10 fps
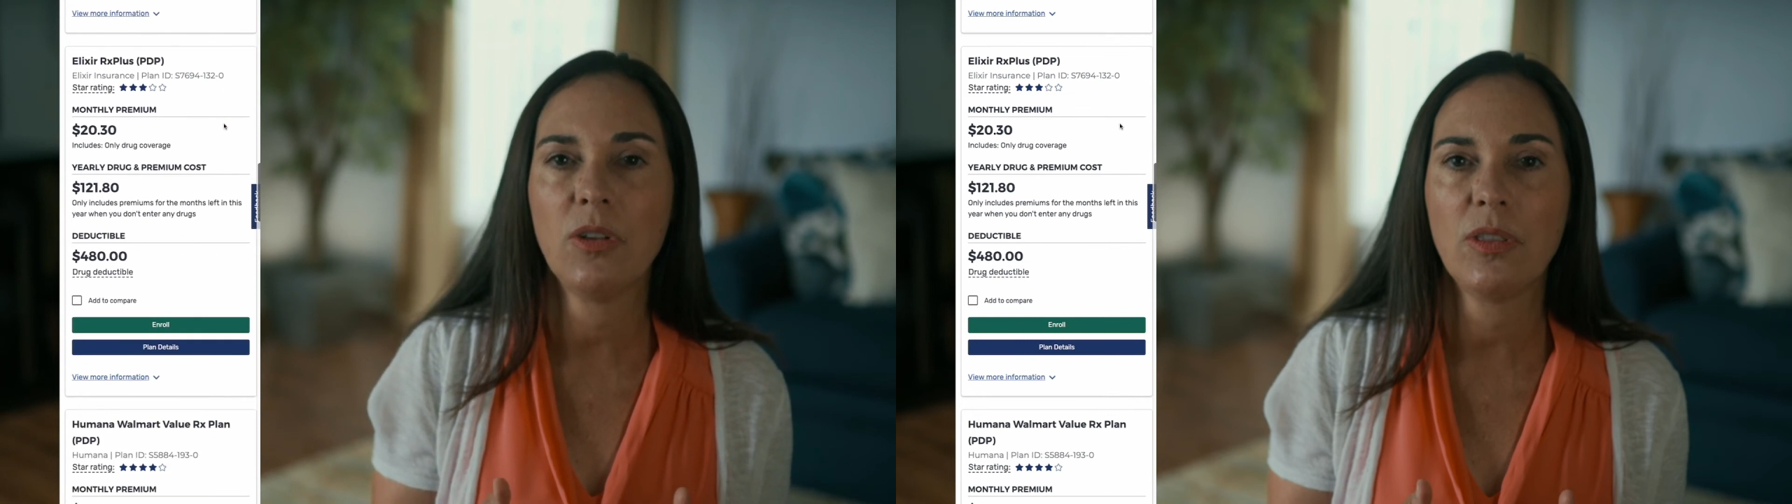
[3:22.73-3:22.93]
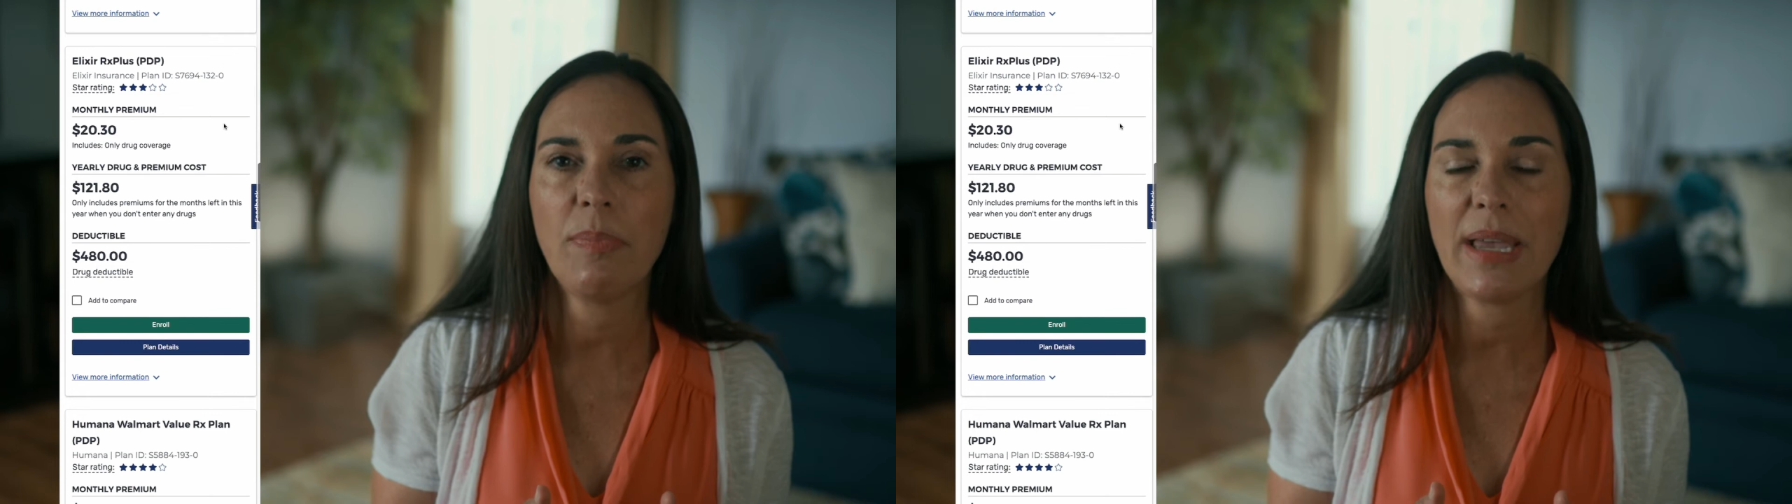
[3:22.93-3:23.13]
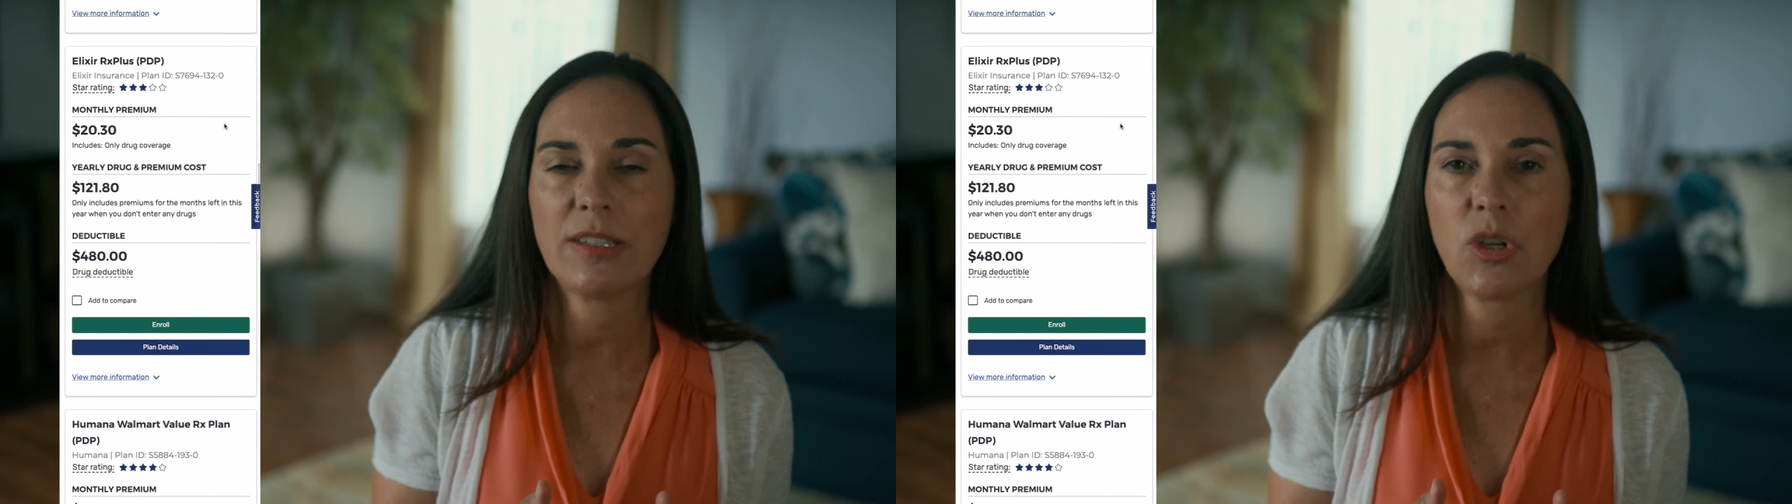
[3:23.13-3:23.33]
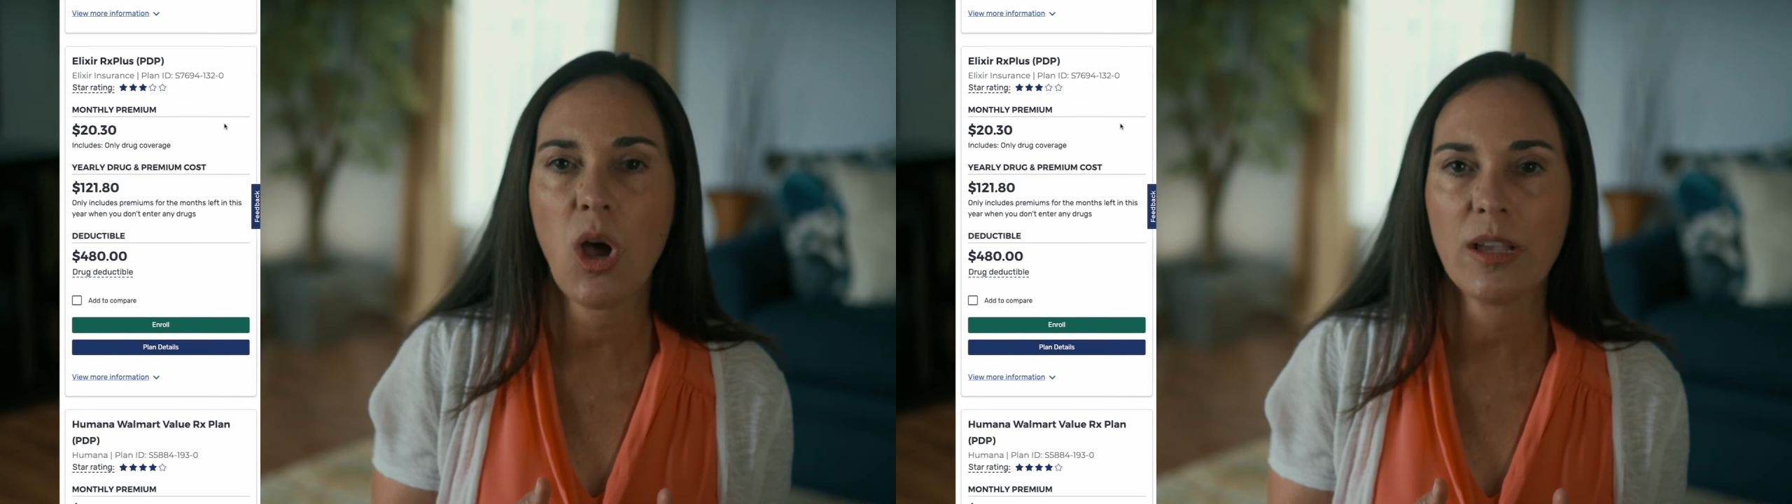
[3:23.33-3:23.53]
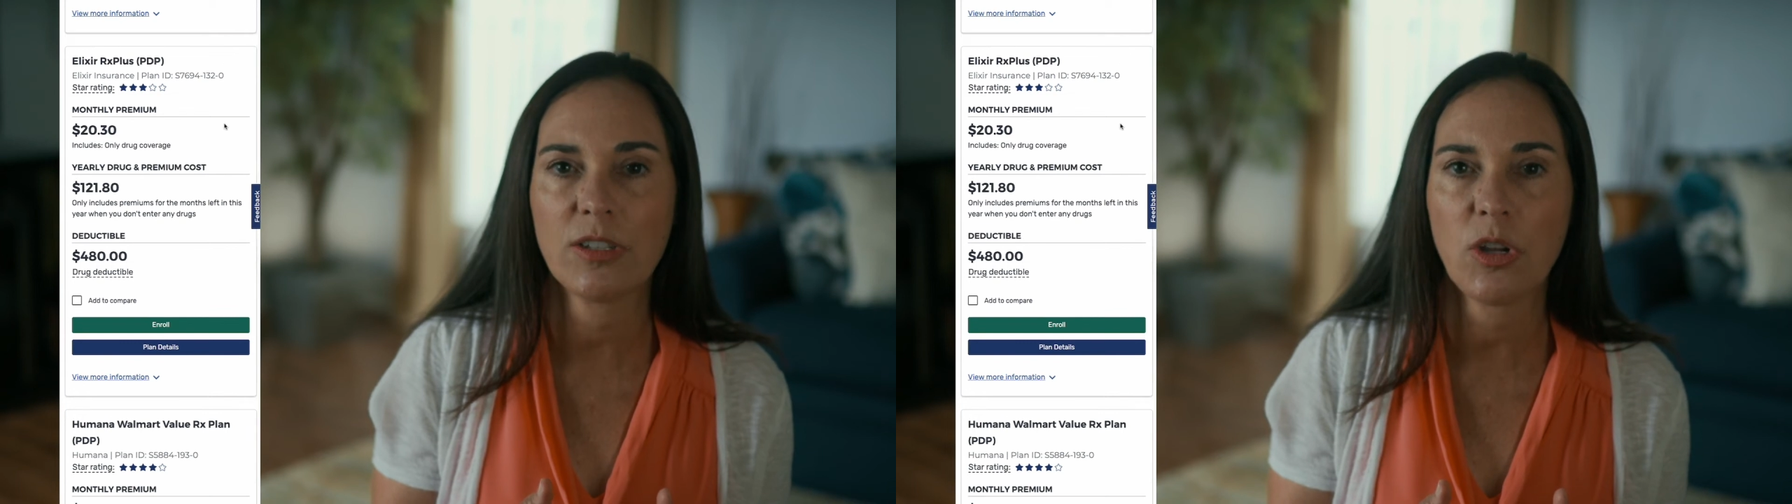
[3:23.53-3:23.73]
the best
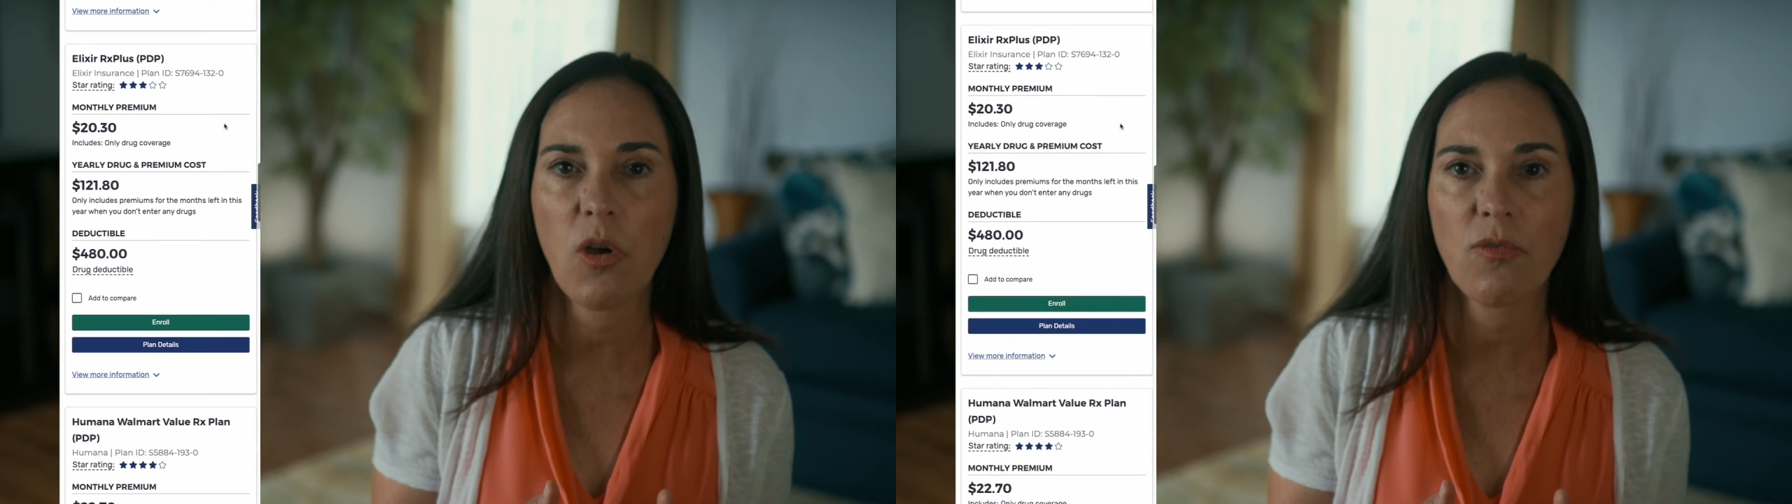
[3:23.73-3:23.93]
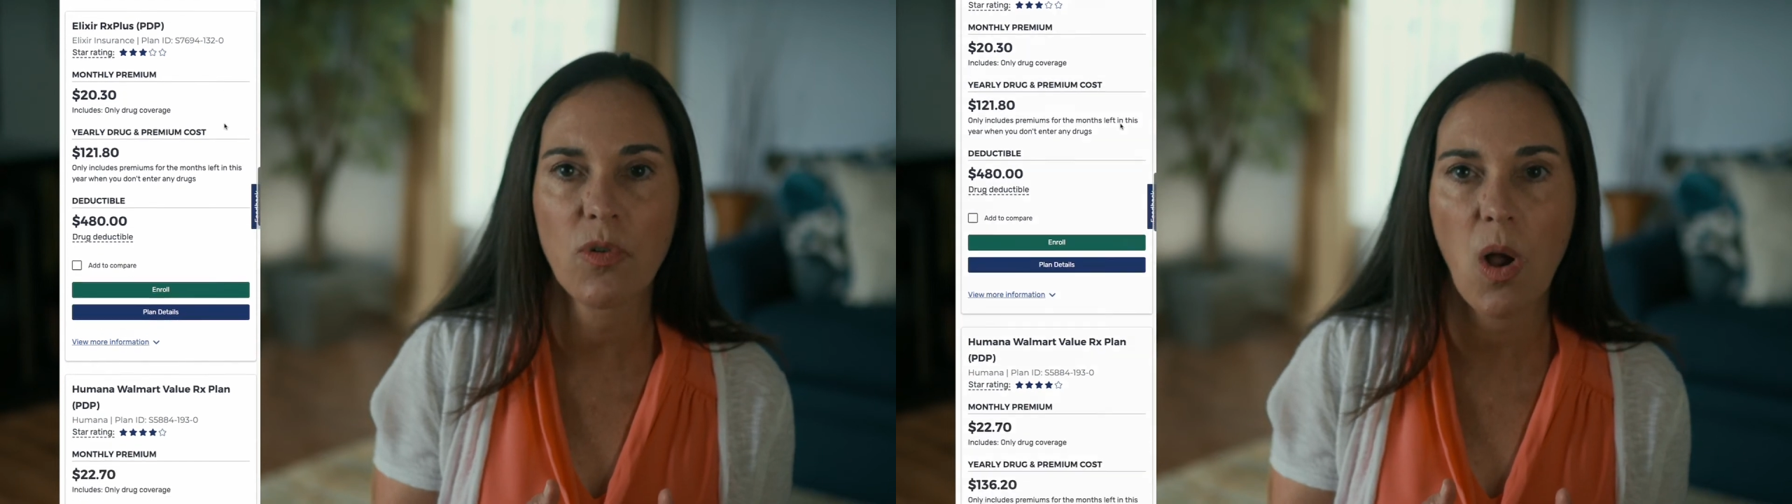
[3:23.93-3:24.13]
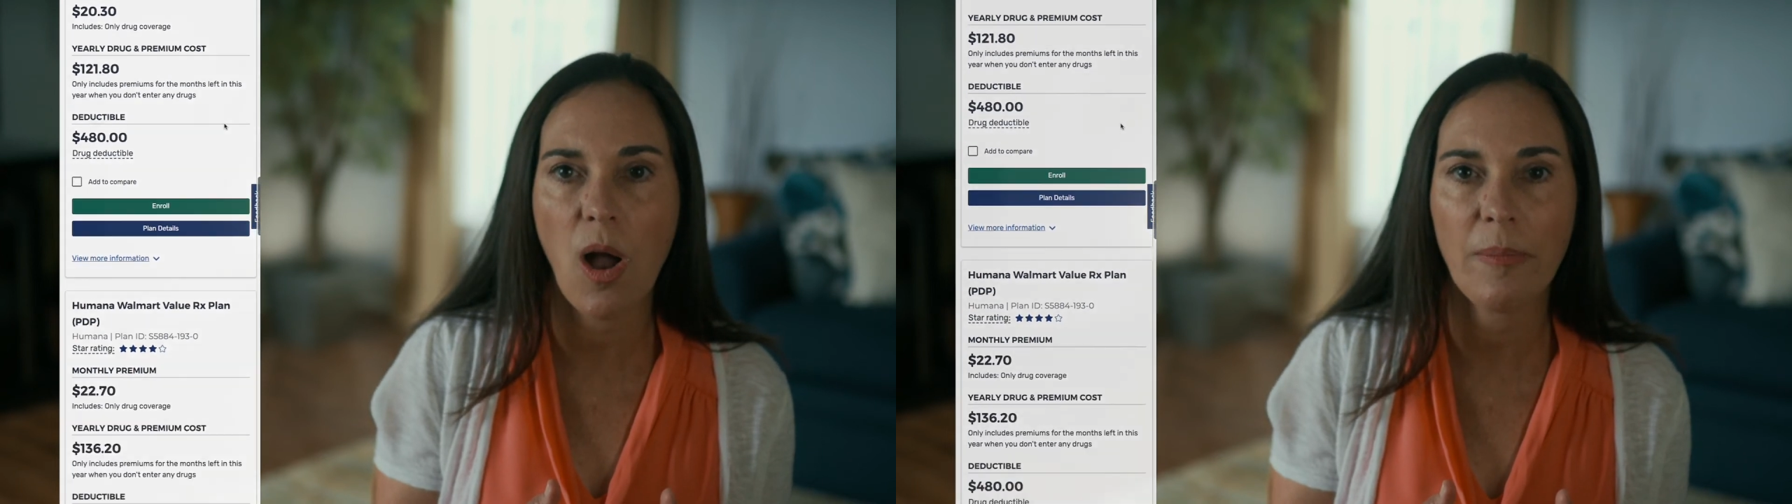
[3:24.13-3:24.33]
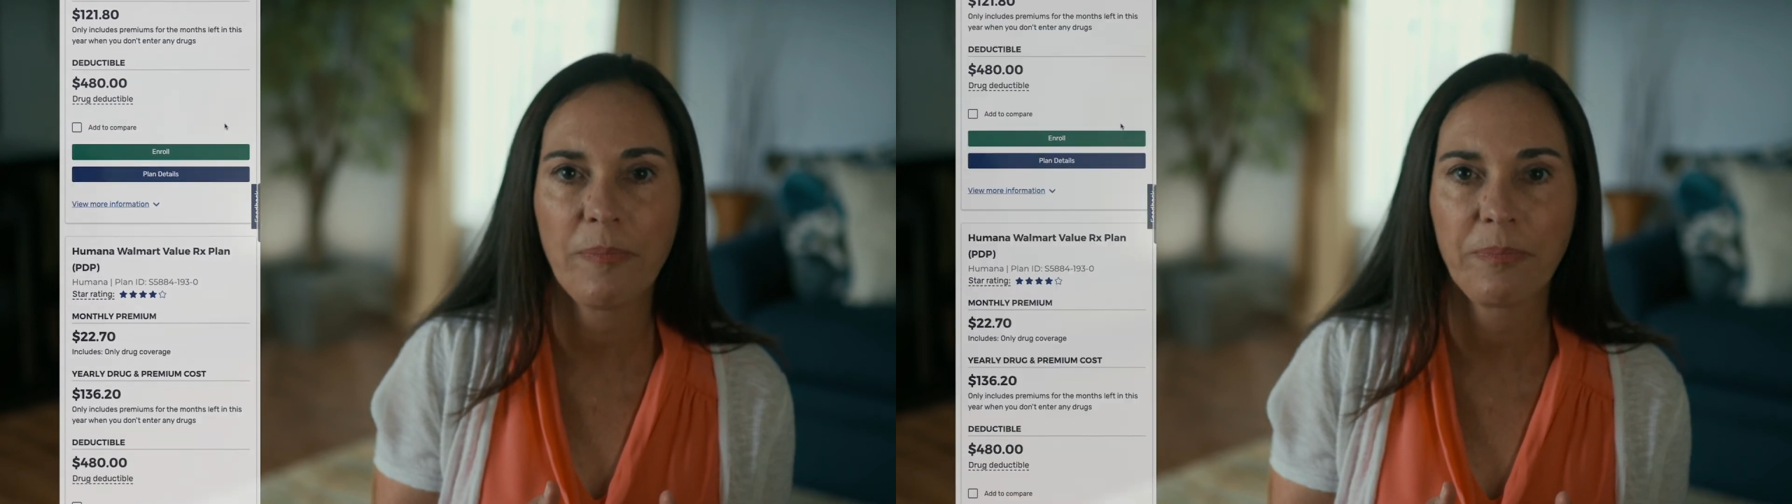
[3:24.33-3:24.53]
cost overall.